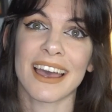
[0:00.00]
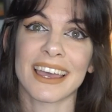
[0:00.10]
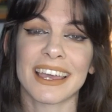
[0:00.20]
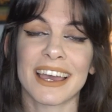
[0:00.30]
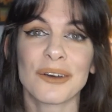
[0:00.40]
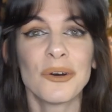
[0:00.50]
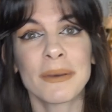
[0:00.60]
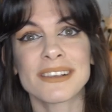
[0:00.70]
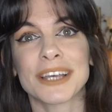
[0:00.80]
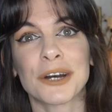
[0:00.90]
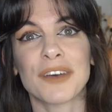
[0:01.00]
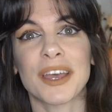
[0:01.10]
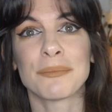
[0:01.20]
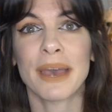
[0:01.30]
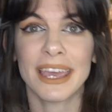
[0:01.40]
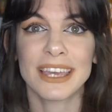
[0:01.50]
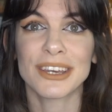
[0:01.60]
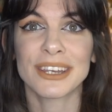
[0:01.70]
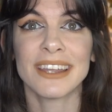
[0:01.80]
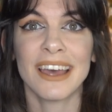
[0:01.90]
I call myself a
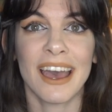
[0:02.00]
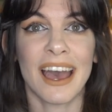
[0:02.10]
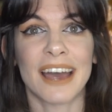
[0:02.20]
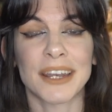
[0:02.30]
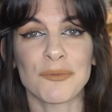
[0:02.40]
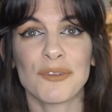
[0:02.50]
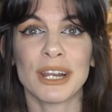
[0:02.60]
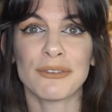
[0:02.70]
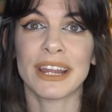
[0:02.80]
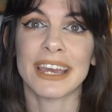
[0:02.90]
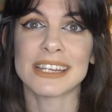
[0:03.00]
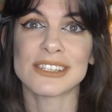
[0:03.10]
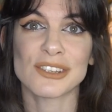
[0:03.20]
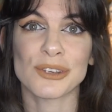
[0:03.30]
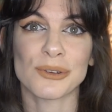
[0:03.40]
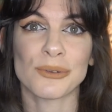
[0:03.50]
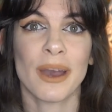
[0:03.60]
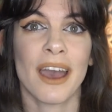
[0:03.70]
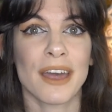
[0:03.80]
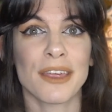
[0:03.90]
pagan, and I'm really, really into